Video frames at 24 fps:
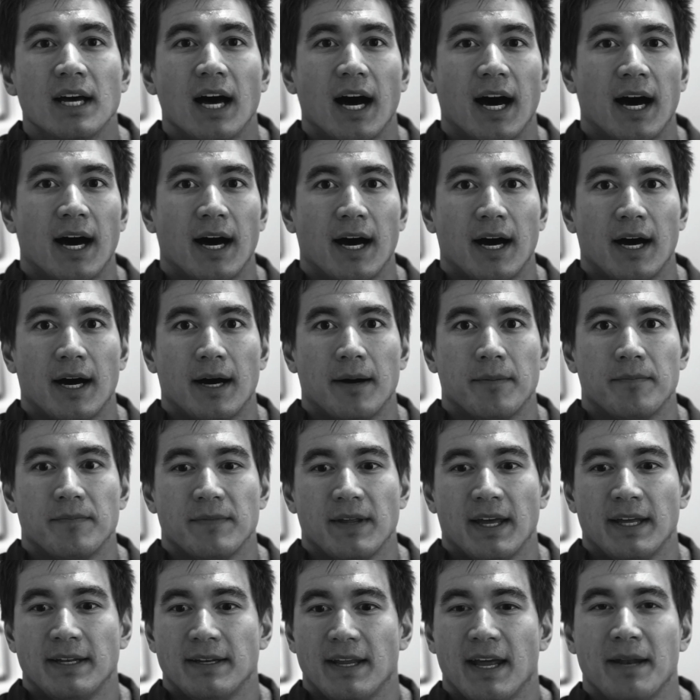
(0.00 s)

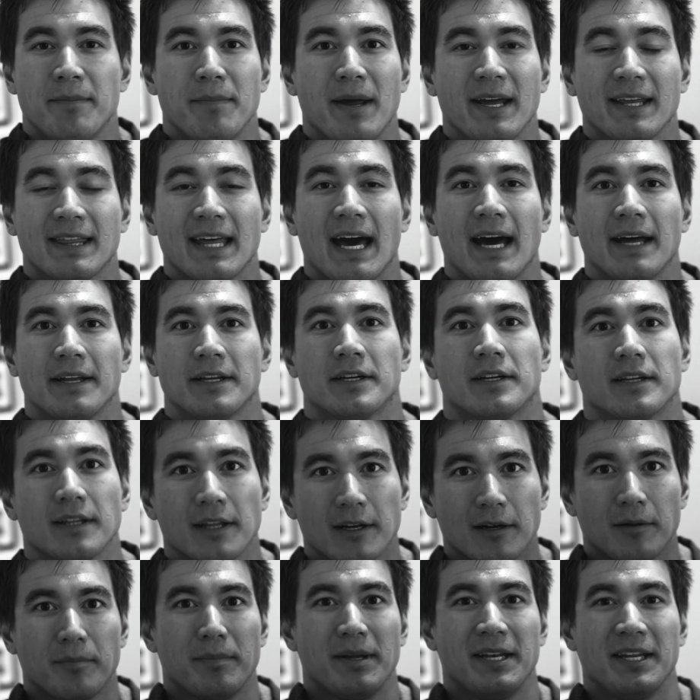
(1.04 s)
And make that your
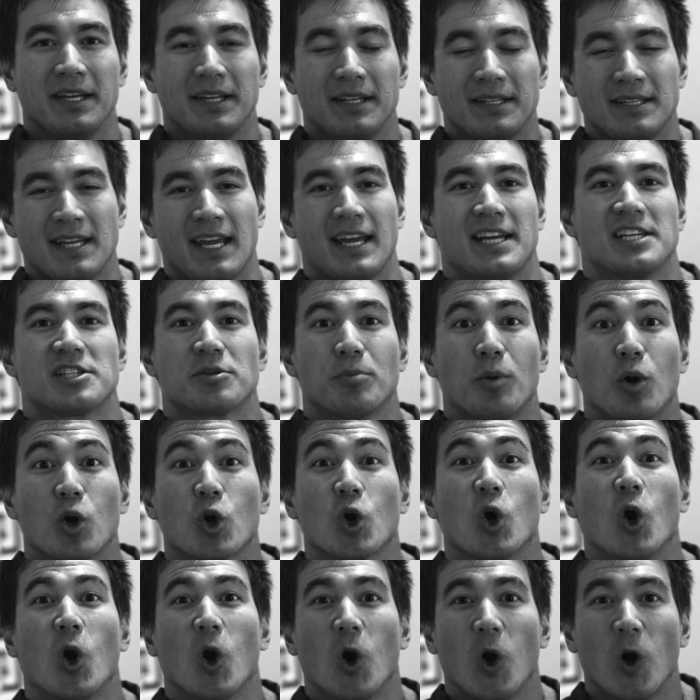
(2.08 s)
little mini tangible
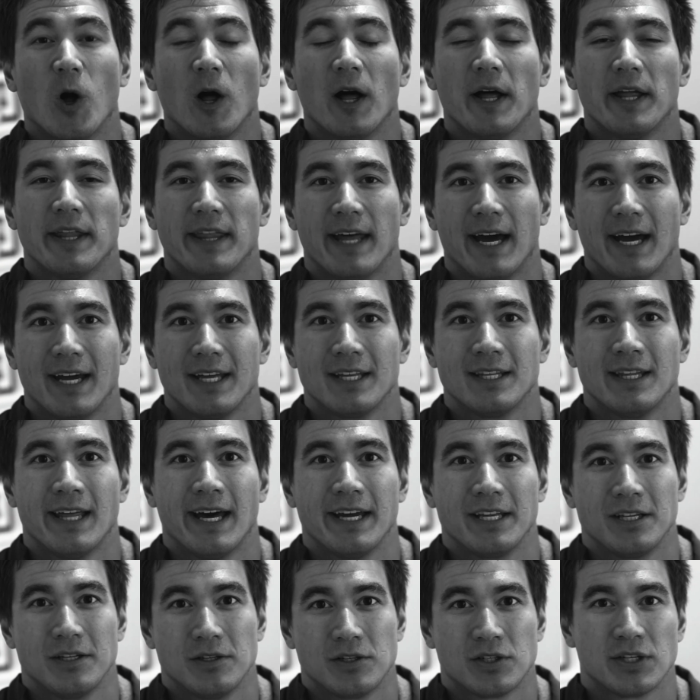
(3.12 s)
goal
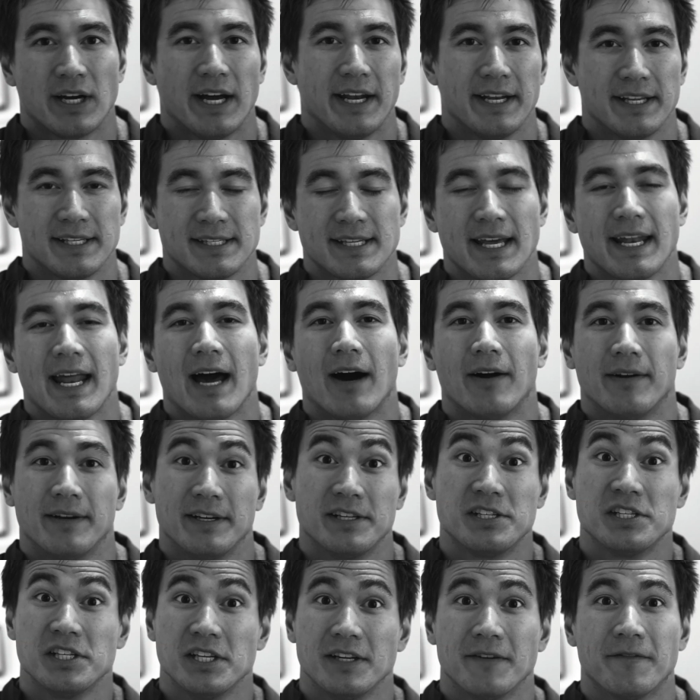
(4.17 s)
that you try to set out and
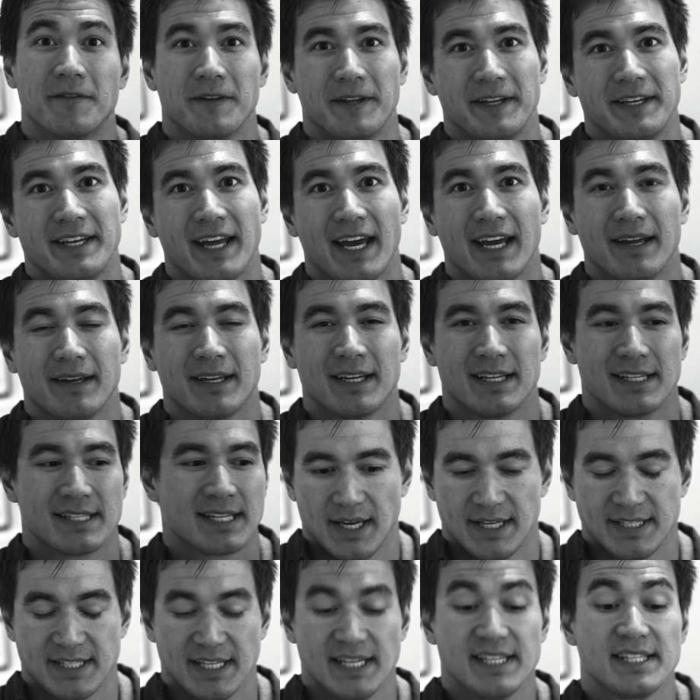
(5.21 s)
achieve for the day. Because
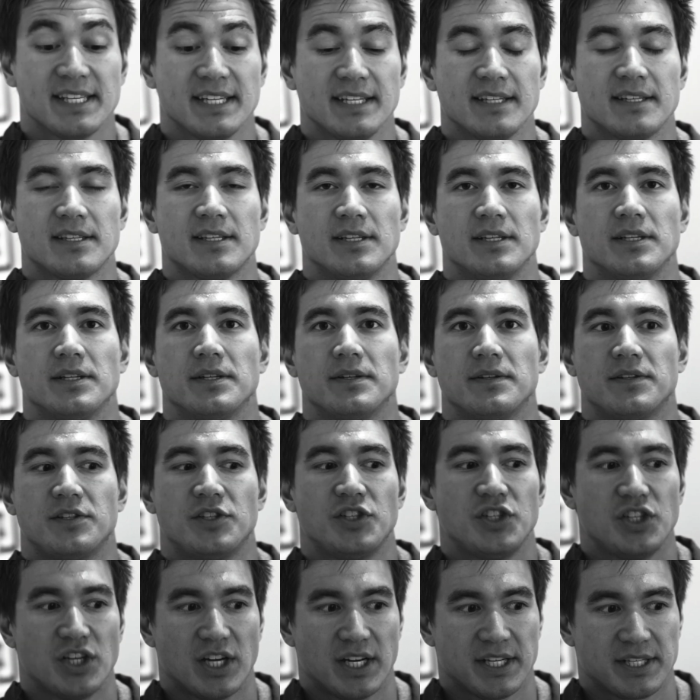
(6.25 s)
it's easy to
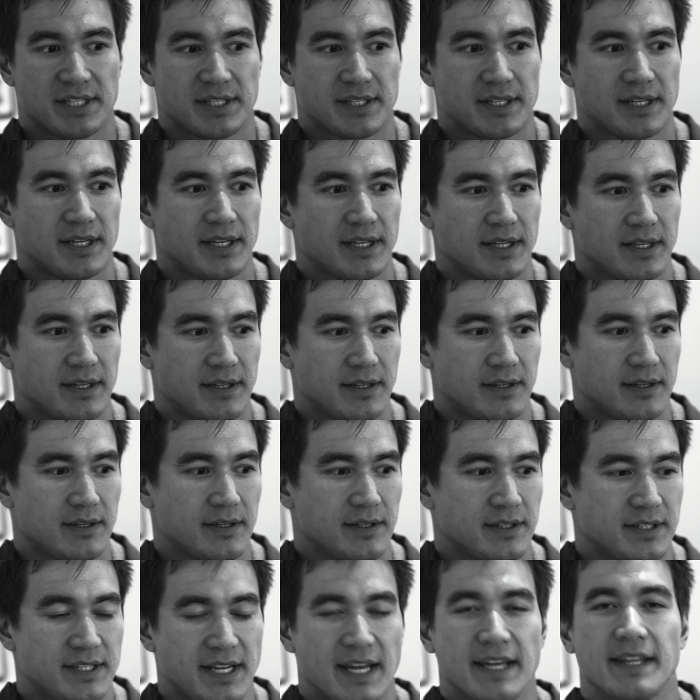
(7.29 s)
just
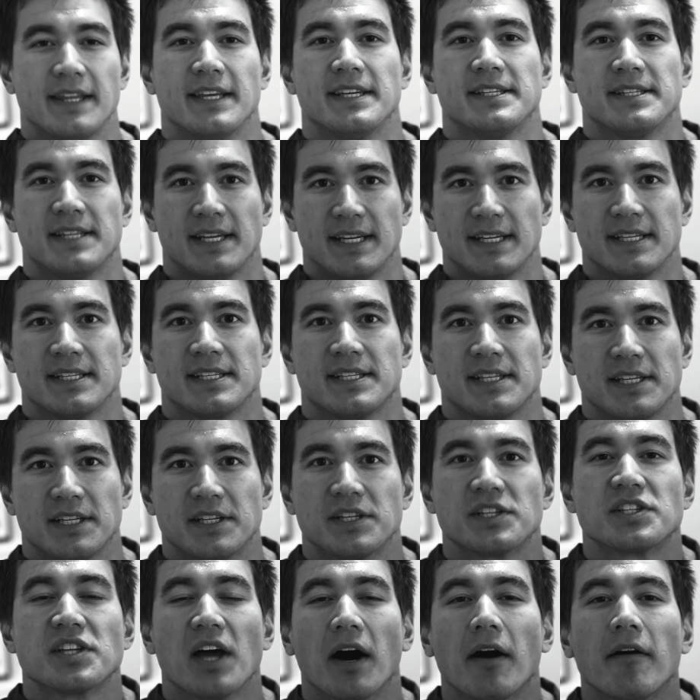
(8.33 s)
say these things to
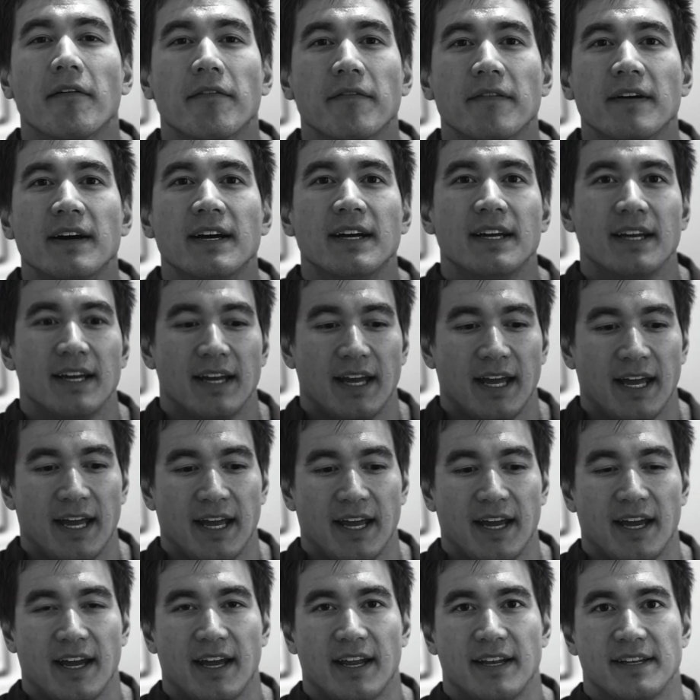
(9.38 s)
yourself
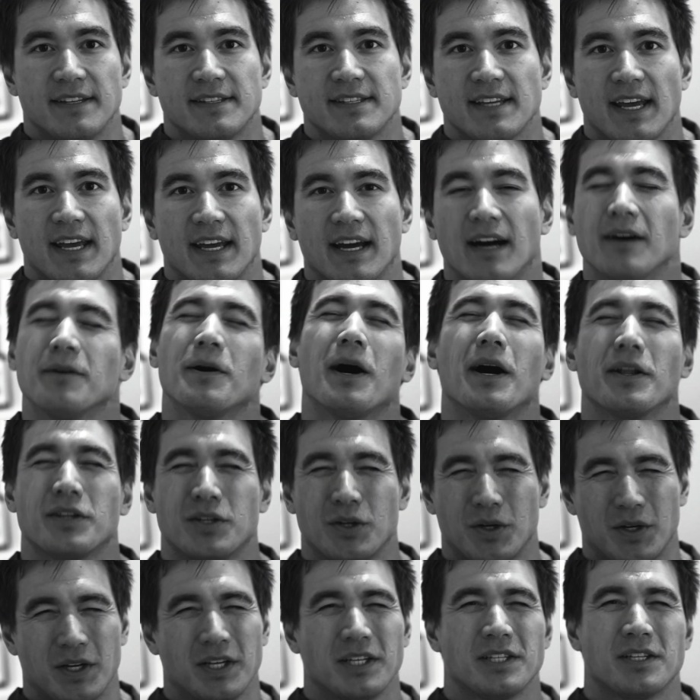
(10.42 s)
and say, oh, I'll
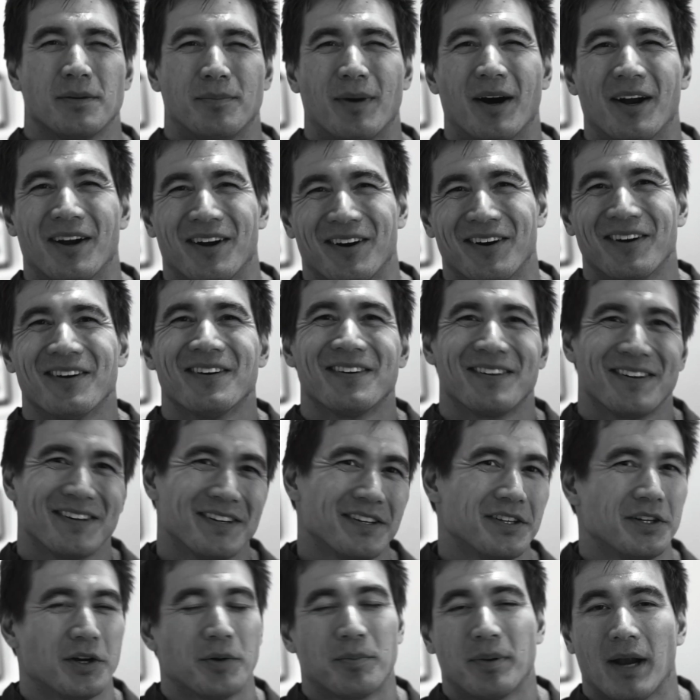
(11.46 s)
do it tomorrow,
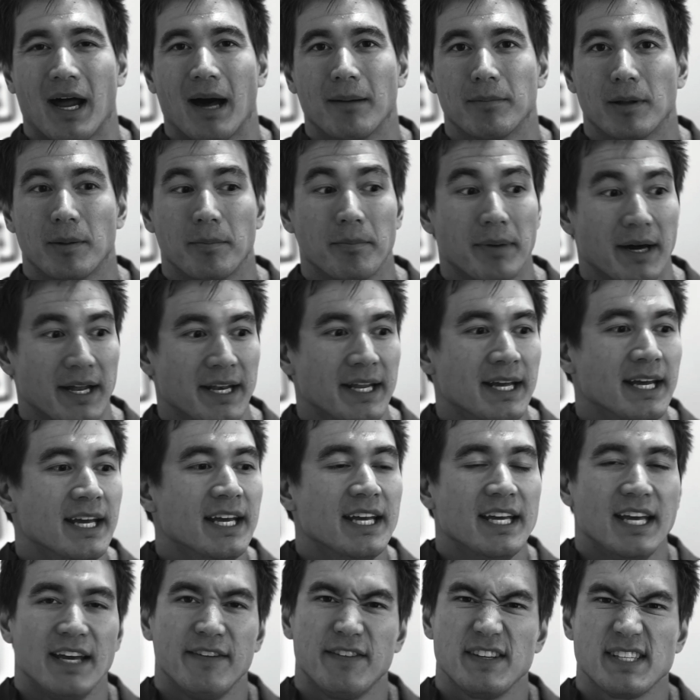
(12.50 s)
no problem. But
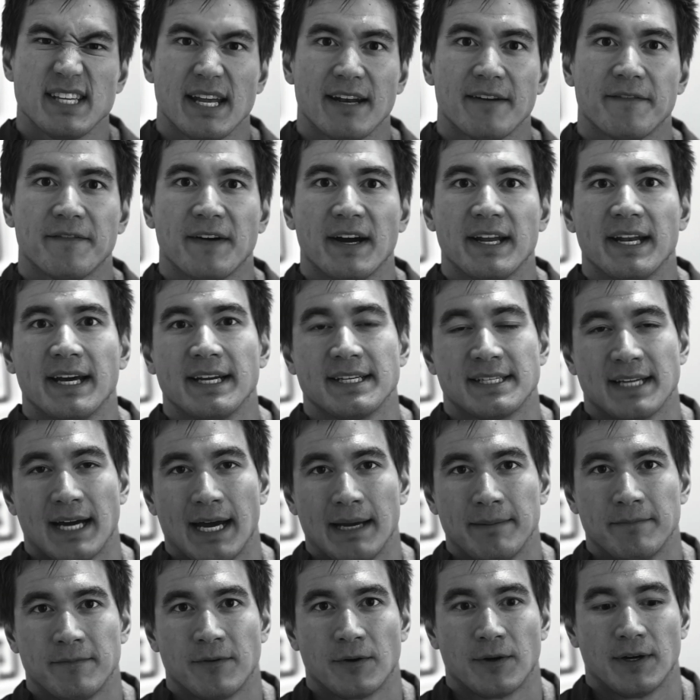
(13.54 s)
if you set a finite
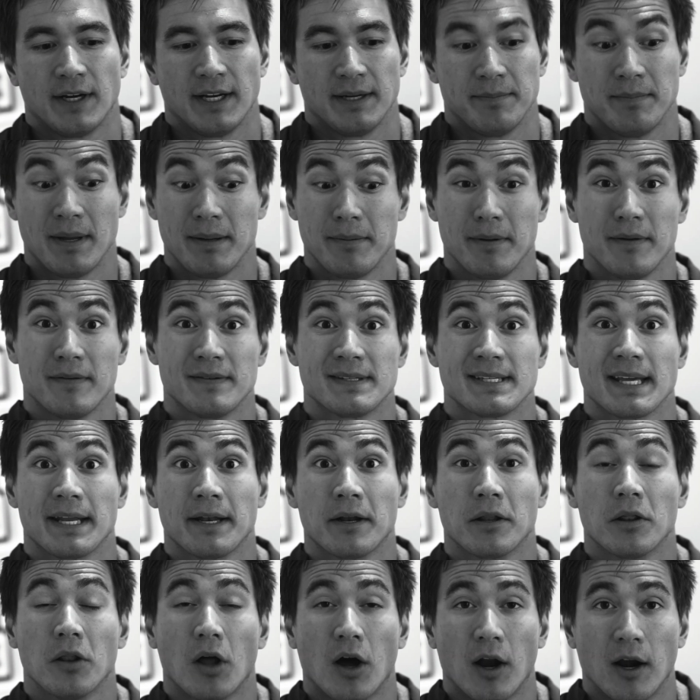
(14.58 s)
time for it, maybe even set an
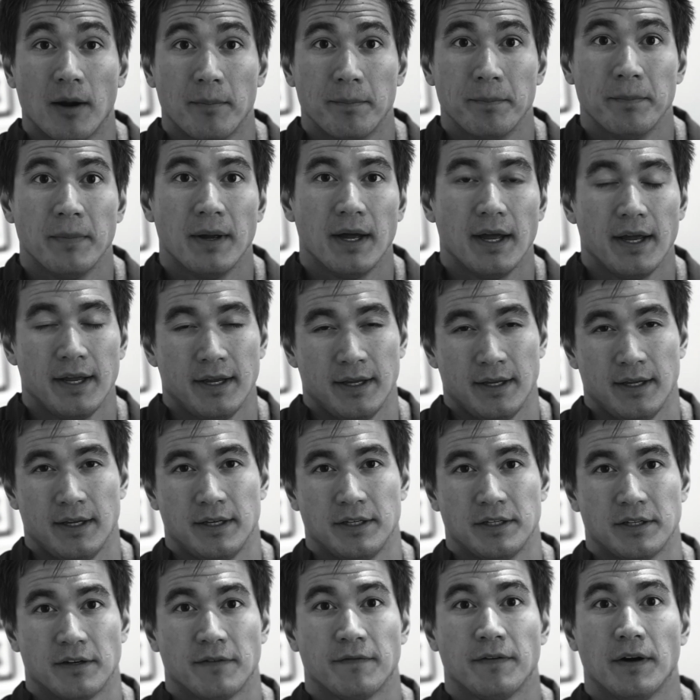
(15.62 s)
alarm
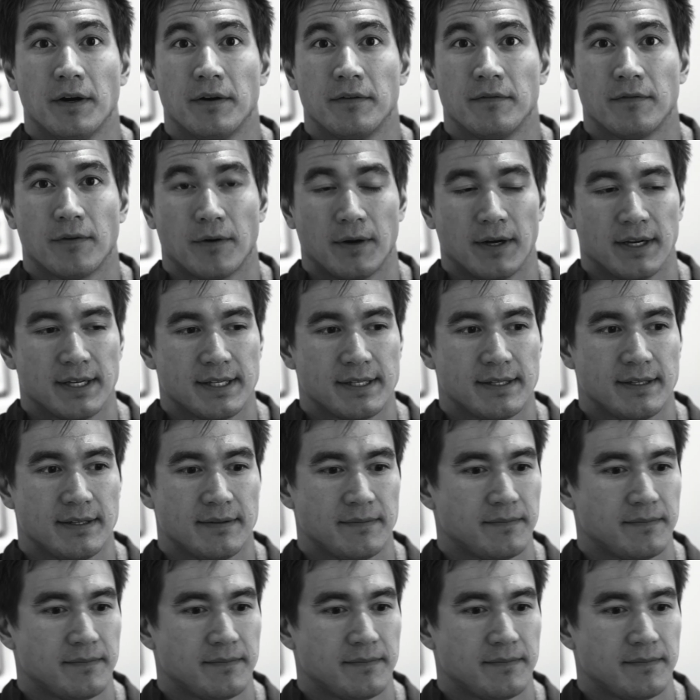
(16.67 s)
in your phone for it.